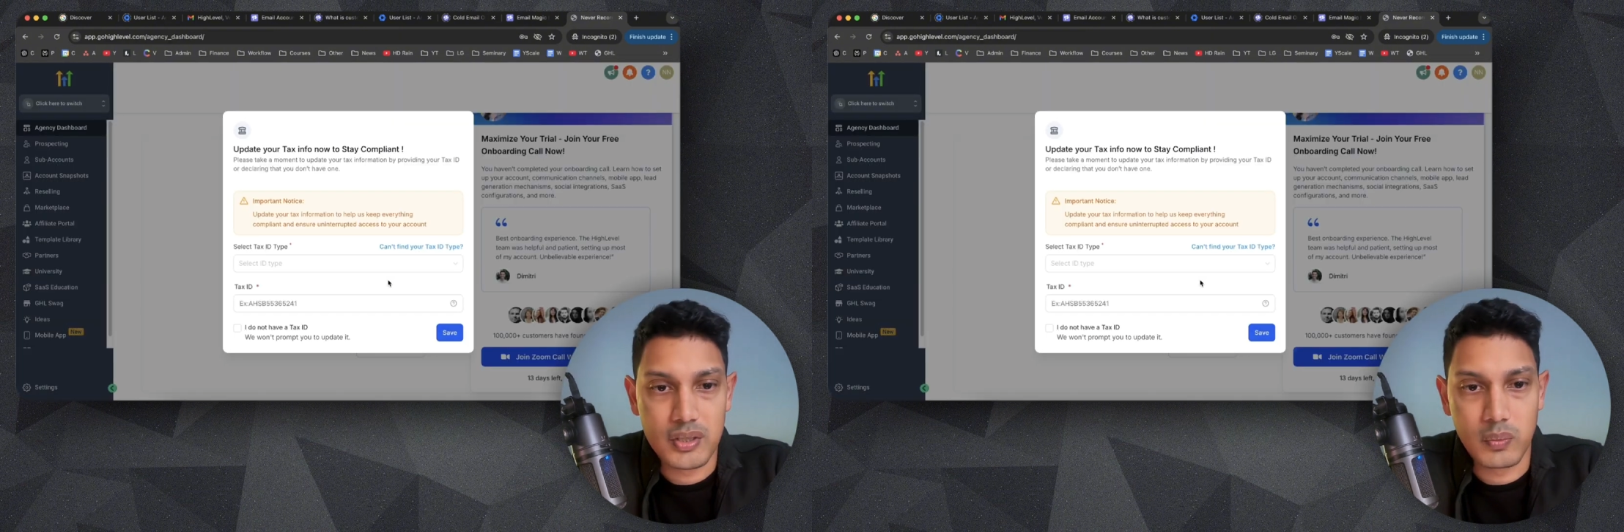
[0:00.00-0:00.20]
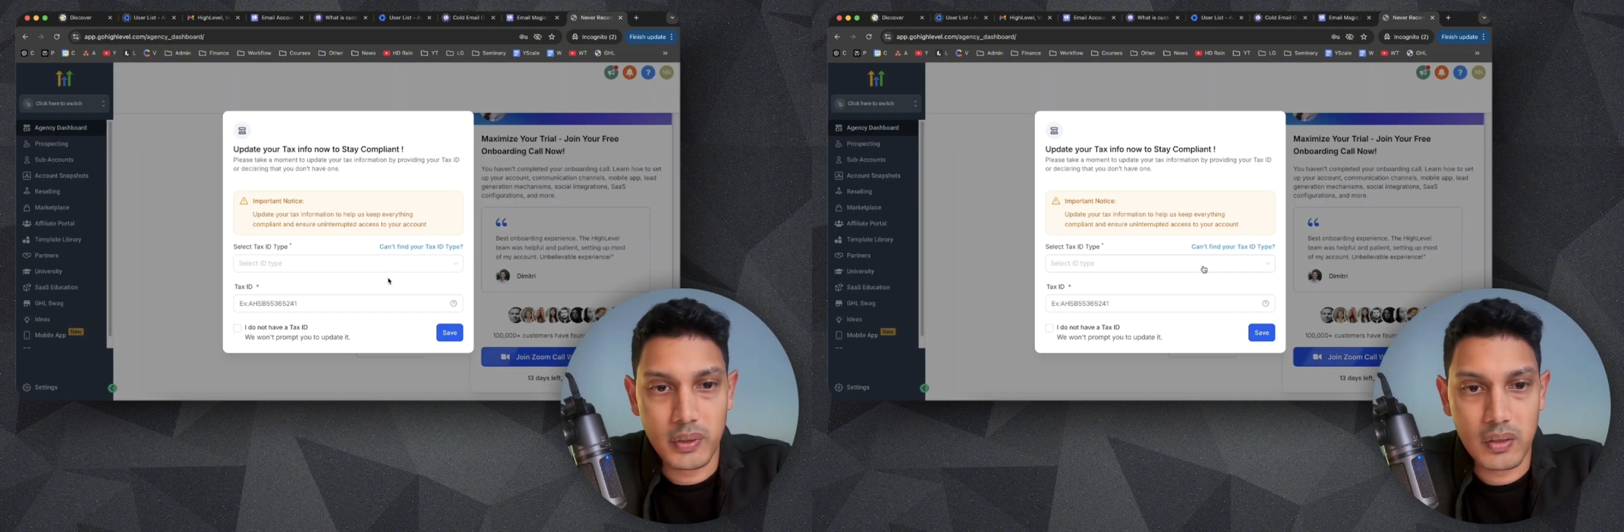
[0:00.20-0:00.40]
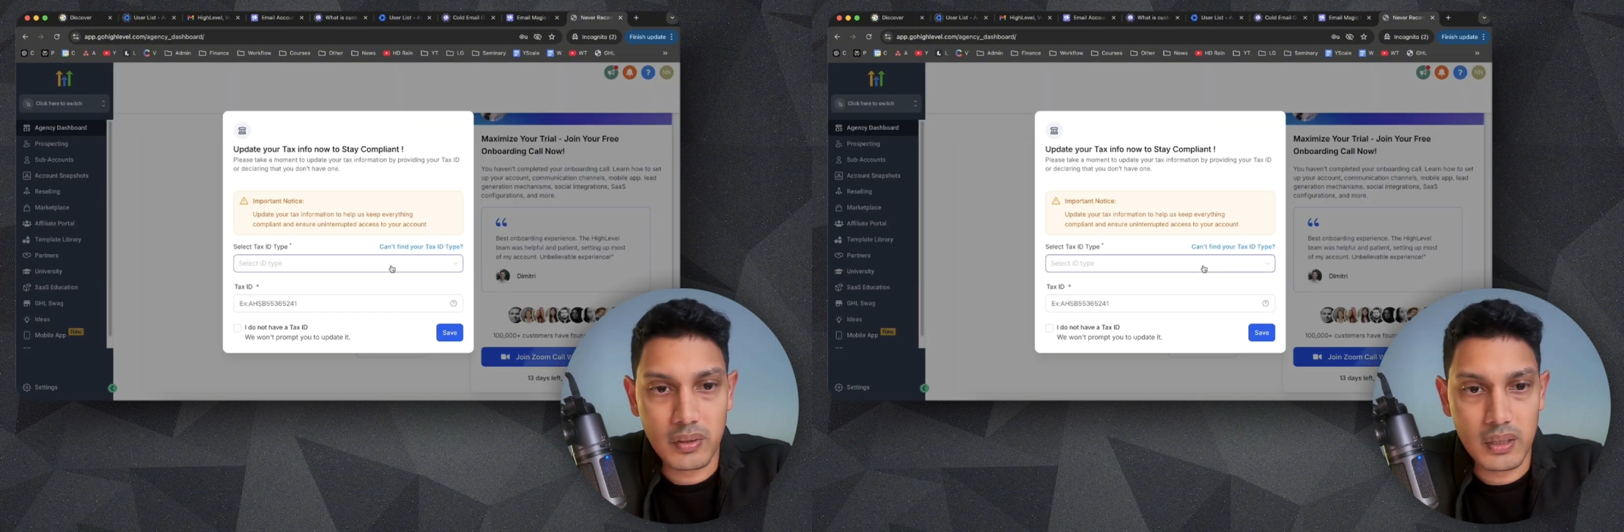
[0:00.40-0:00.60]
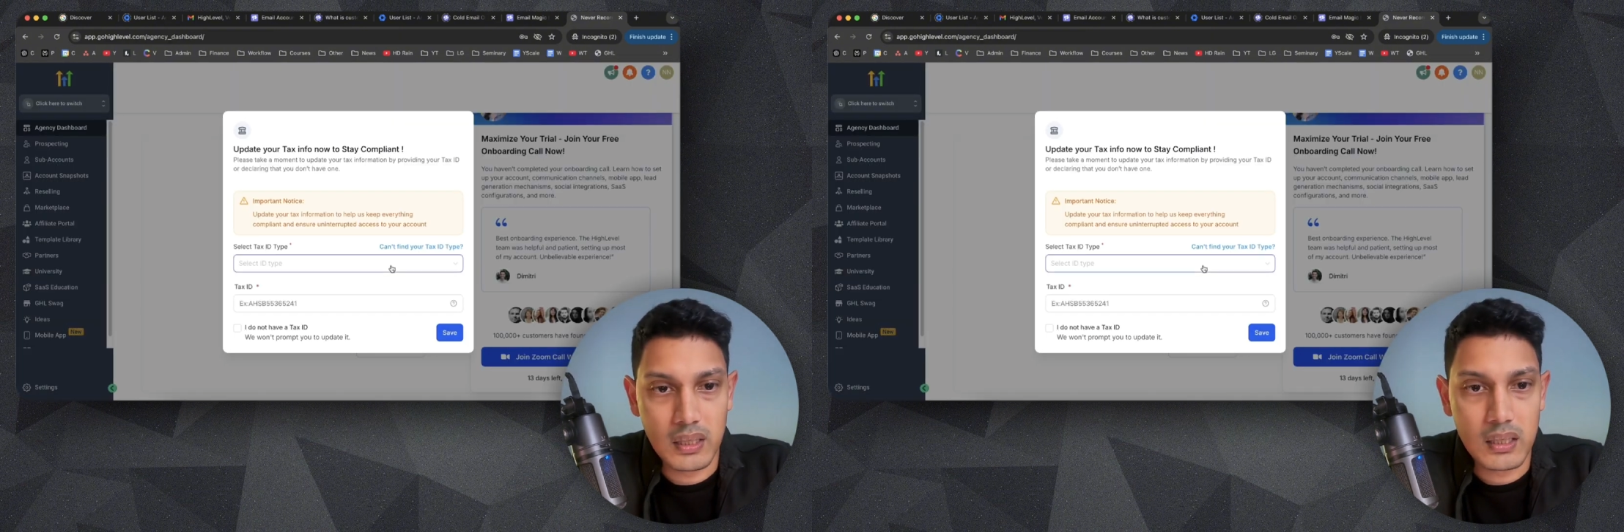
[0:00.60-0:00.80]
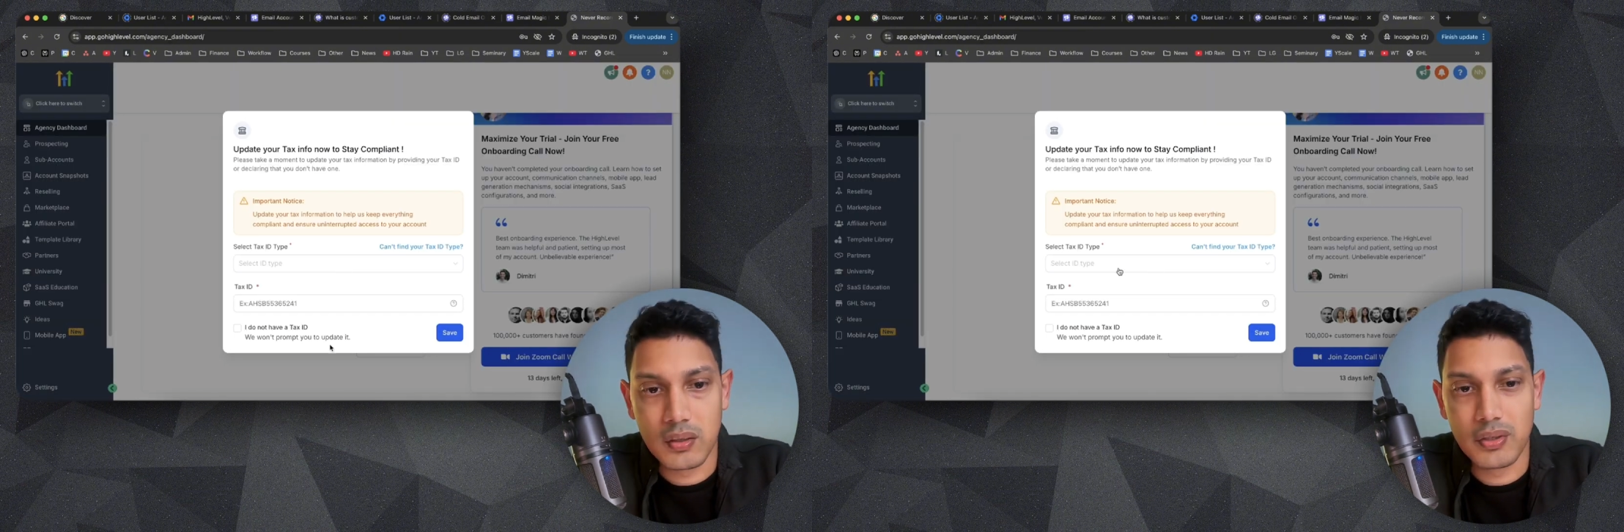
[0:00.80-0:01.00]
we don't
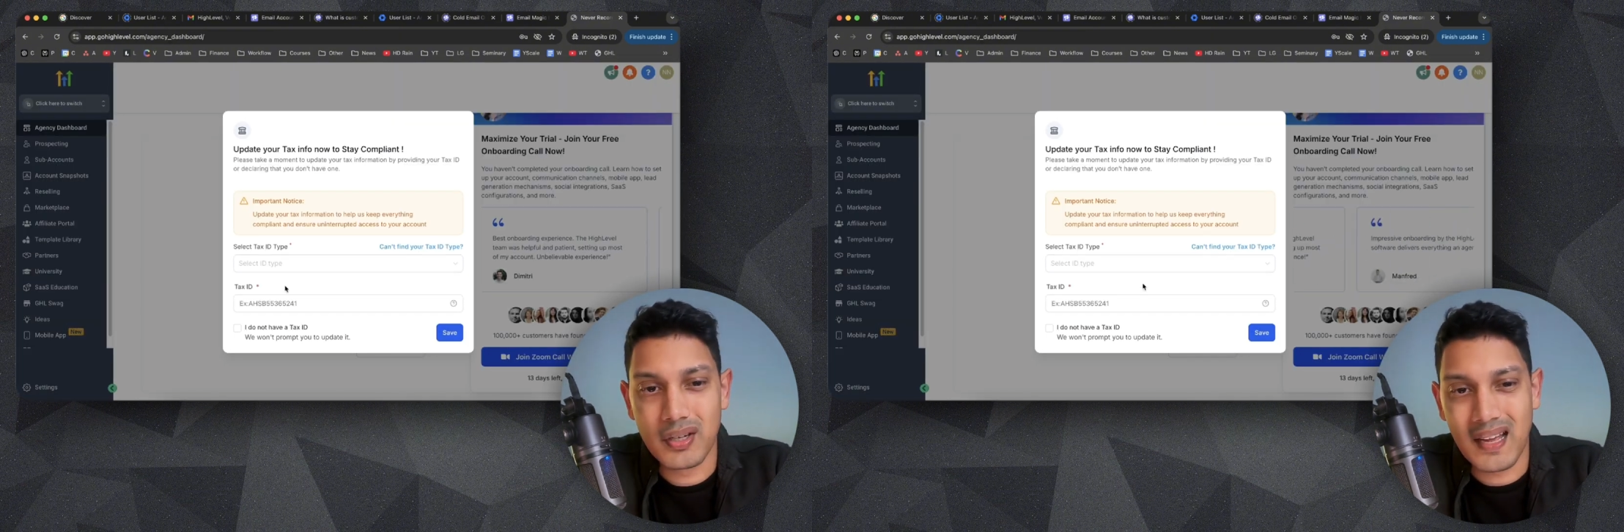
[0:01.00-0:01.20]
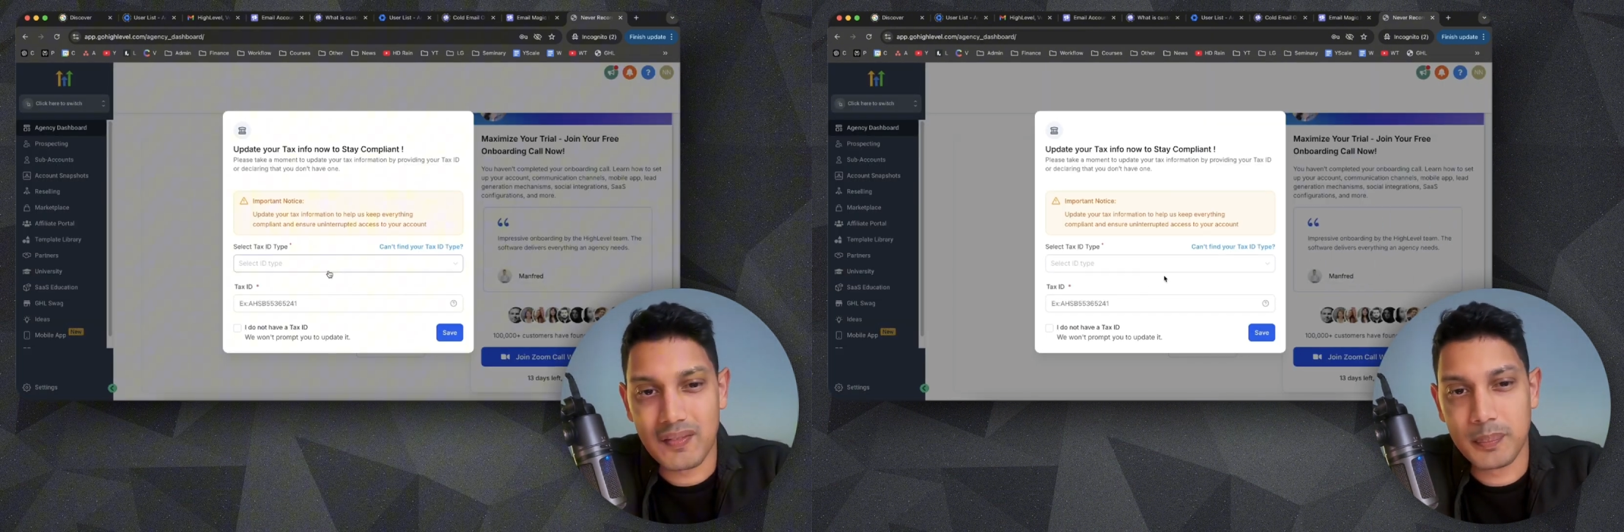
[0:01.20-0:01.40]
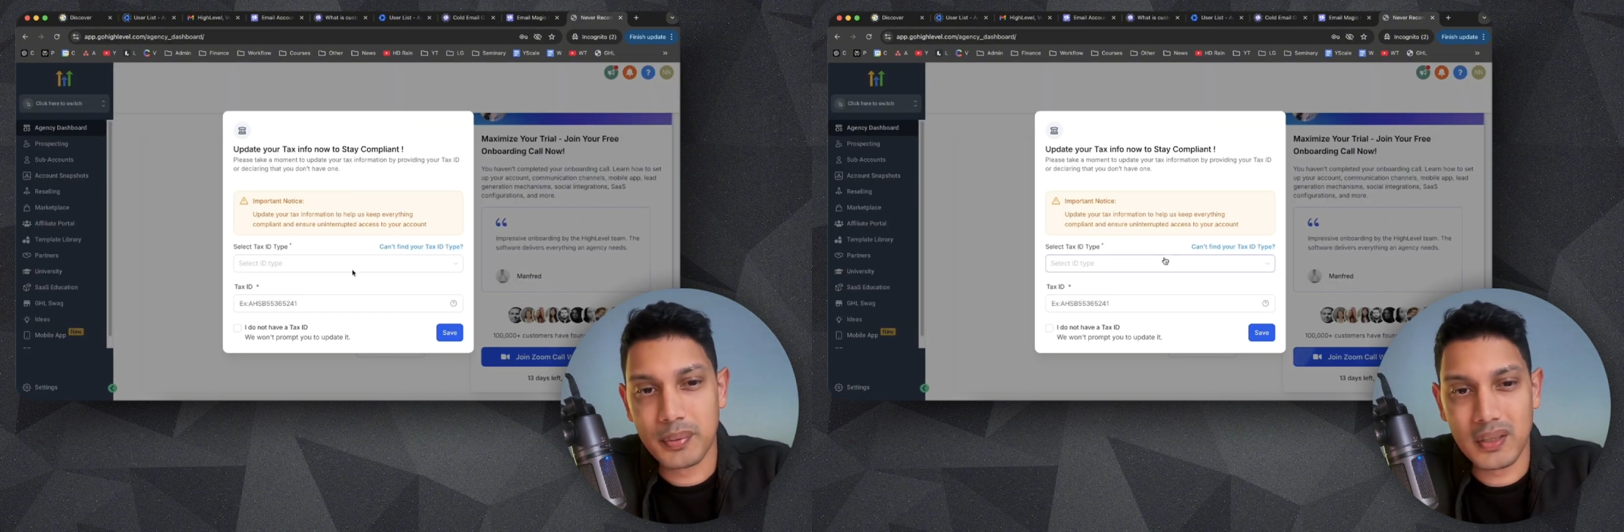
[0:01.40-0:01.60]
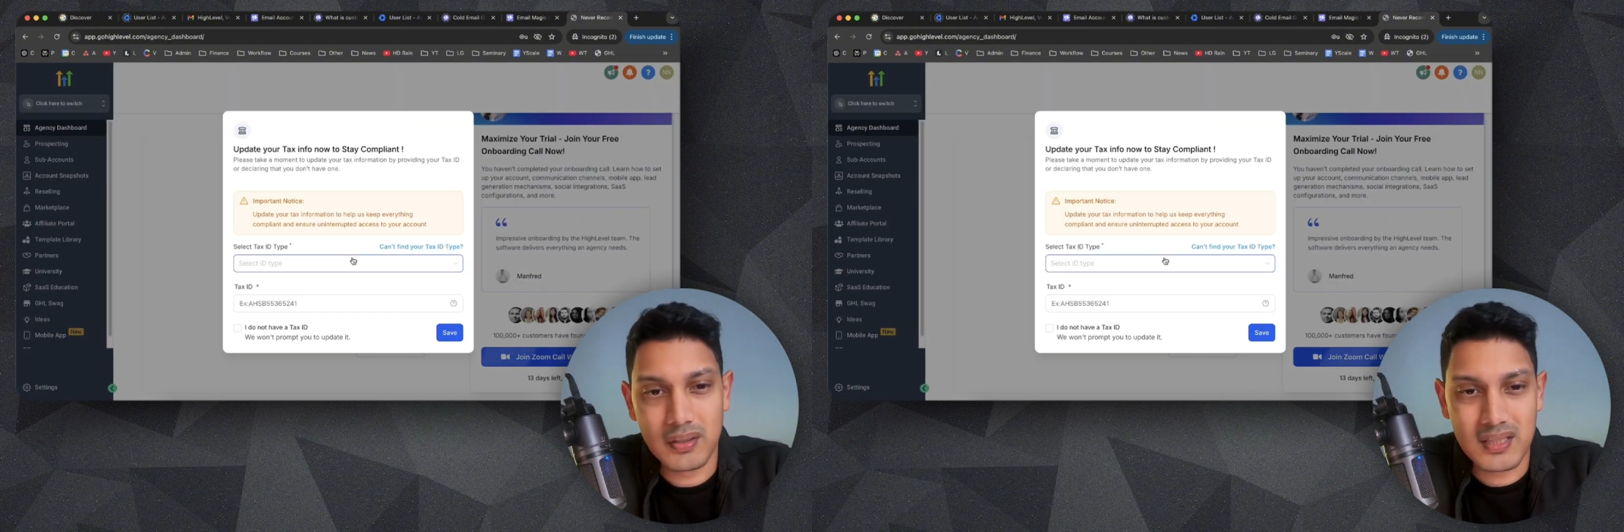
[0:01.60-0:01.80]
need. So you're gonna have to put your